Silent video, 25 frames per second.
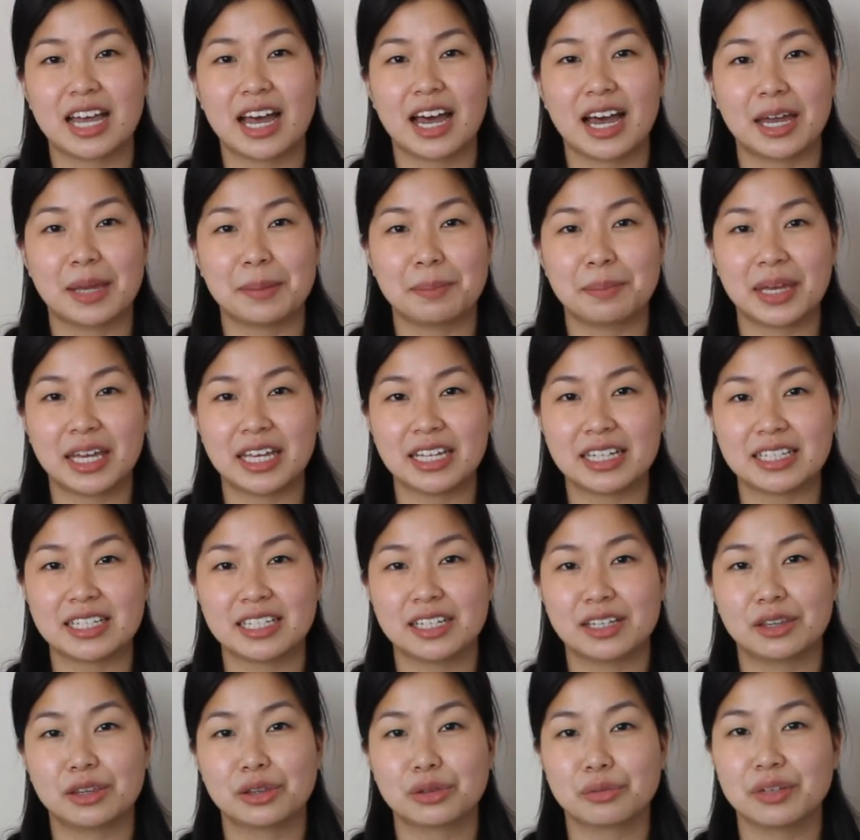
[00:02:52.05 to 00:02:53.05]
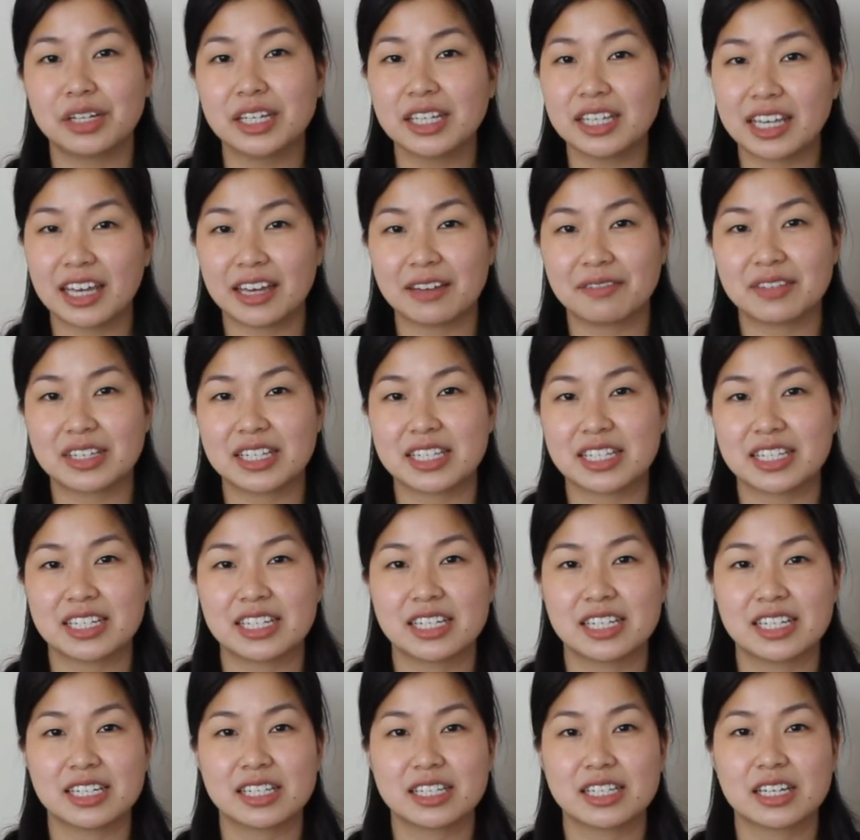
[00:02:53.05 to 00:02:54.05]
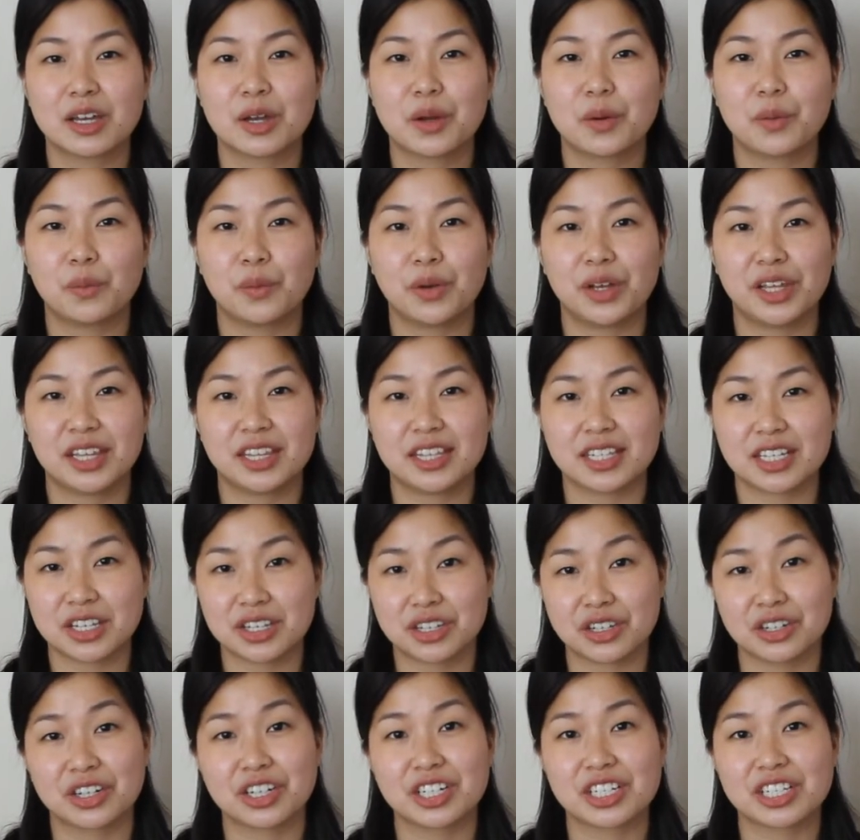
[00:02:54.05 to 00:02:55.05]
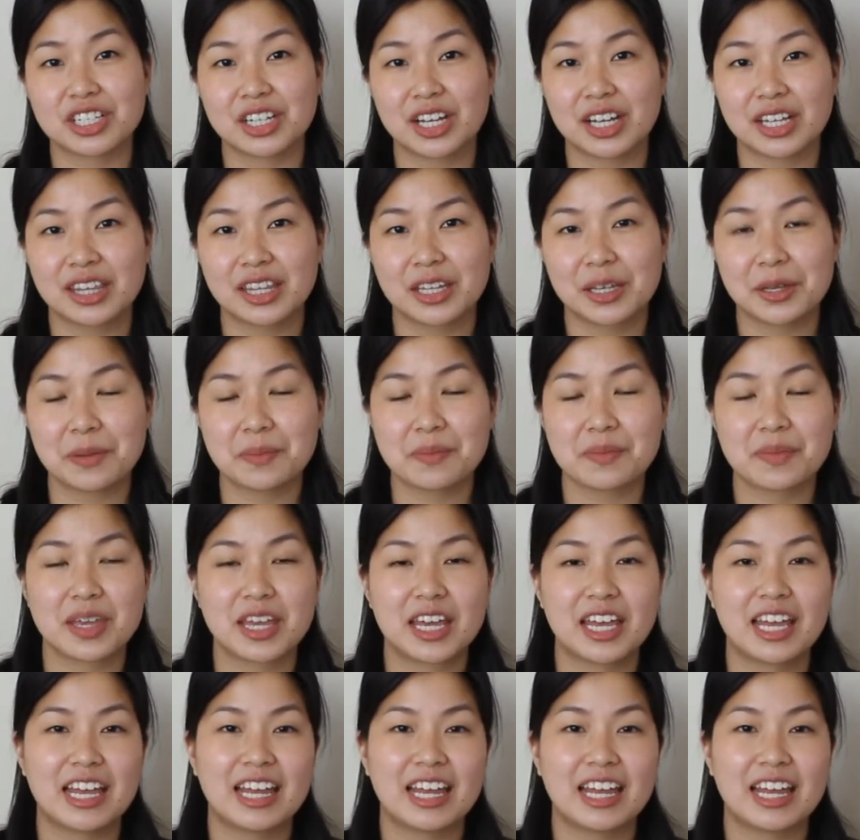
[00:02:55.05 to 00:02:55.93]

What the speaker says: I painted 3 canvases with desserts on them,